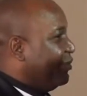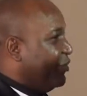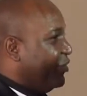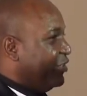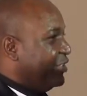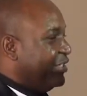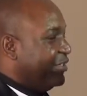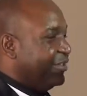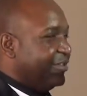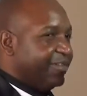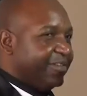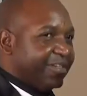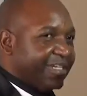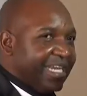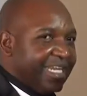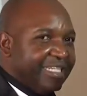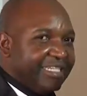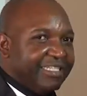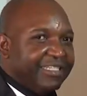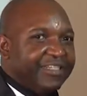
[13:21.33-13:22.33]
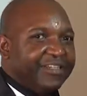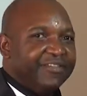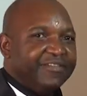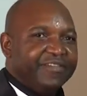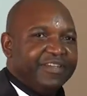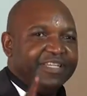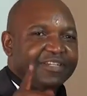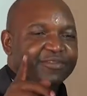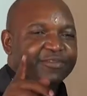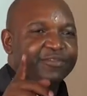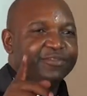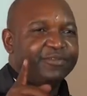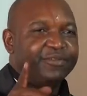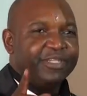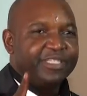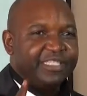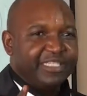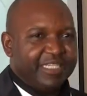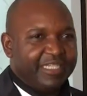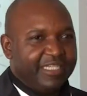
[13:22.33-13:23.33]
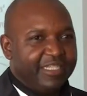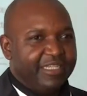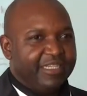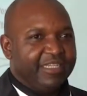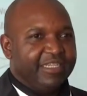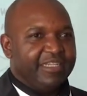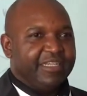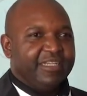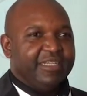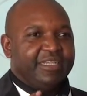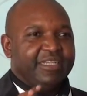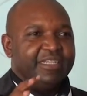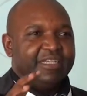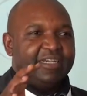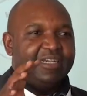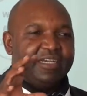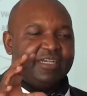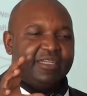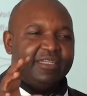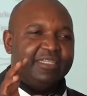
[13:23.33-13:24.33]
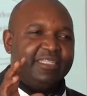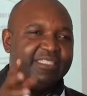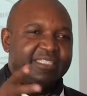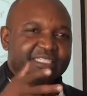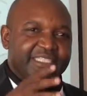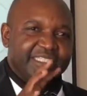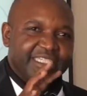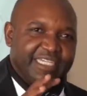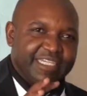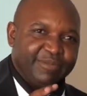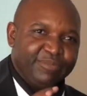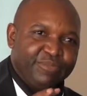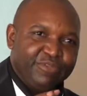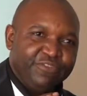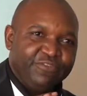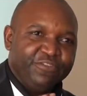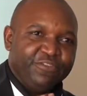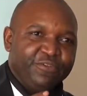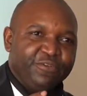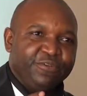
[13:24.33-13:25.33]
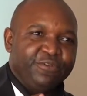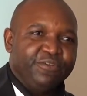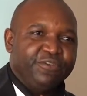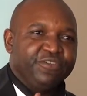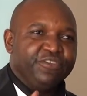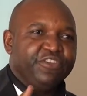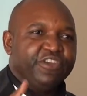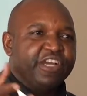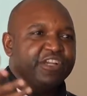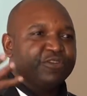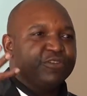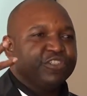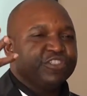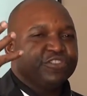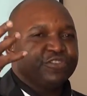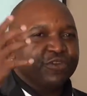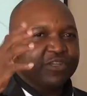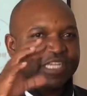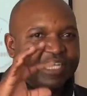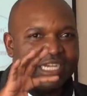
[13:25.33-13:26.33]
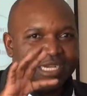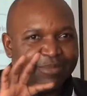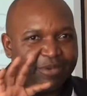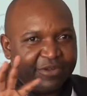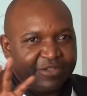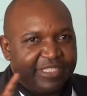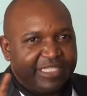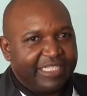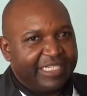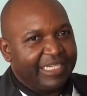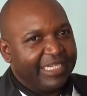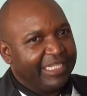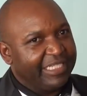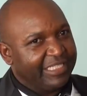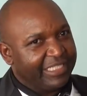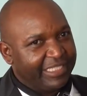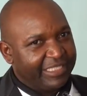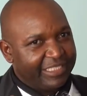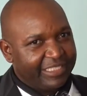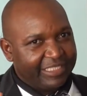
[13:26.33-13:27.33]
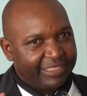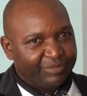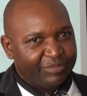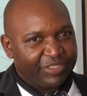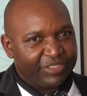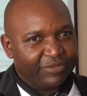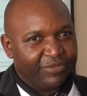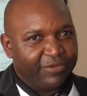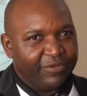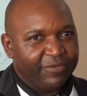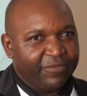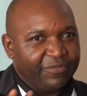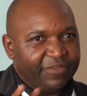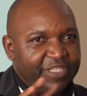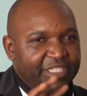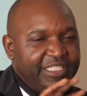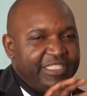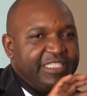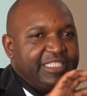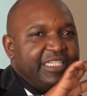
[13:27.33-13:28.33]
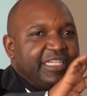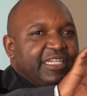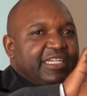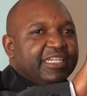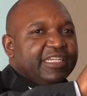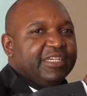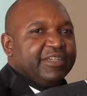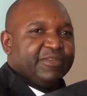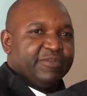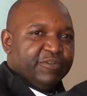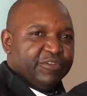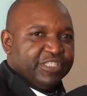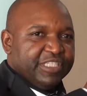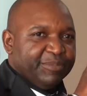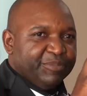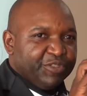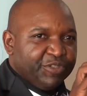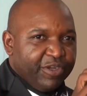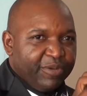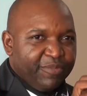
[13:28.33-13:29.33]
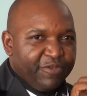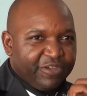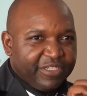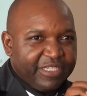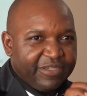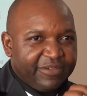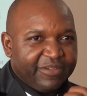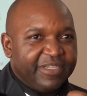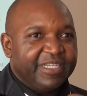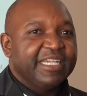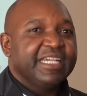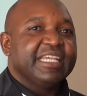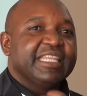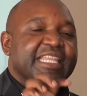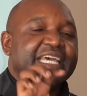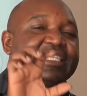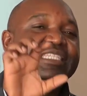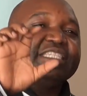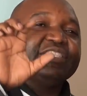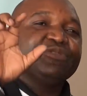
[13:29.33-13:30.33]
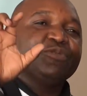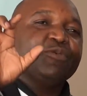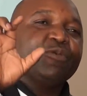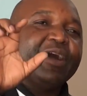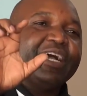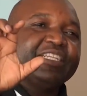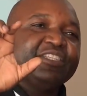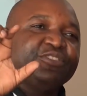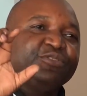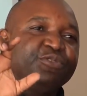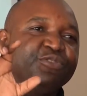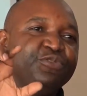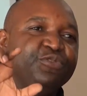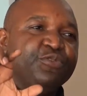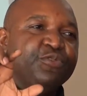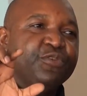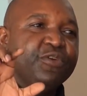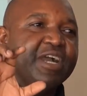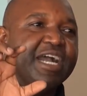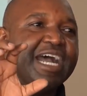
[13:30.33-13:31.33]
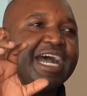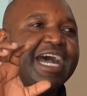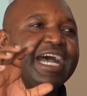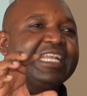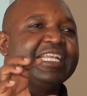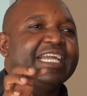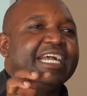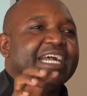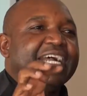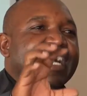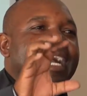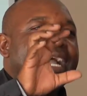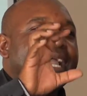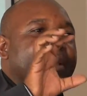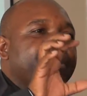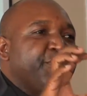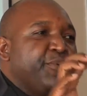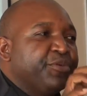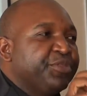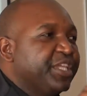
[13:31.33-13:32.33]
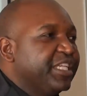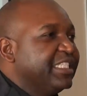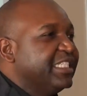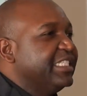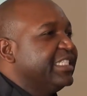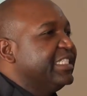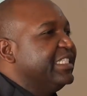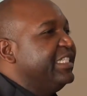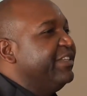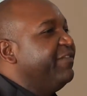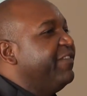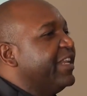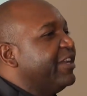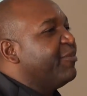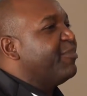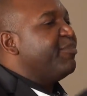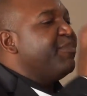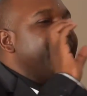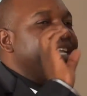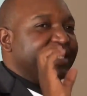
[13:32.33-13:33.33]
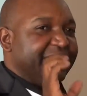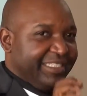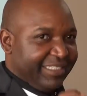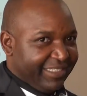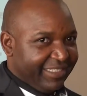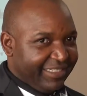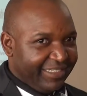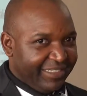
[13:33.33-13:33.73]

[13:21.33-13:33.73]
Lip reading: model? Right. Very good question. Literature review, you are not talking about the relationships of this conceptual model. That is what you do under hypothesis development.